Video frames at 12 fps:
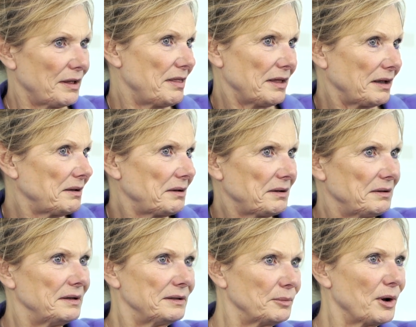I think,
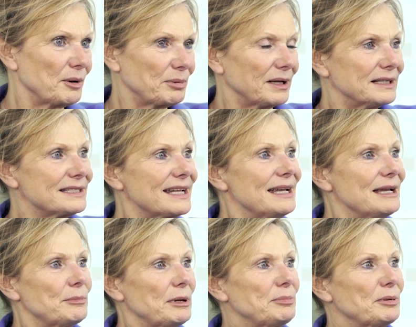in the workplace.
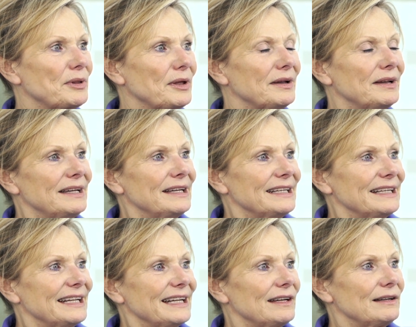People that
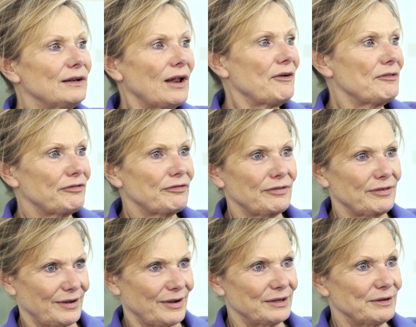love
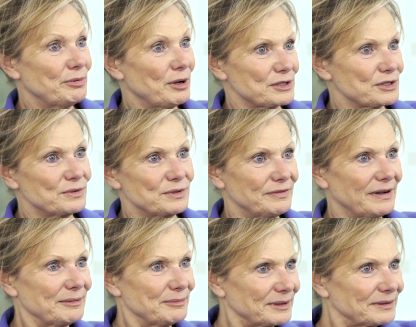kind of personal
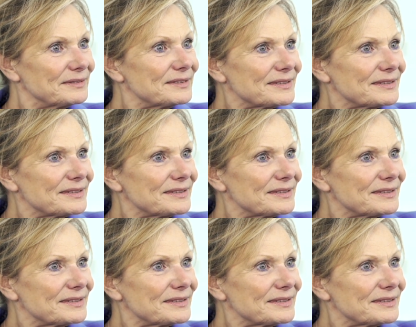development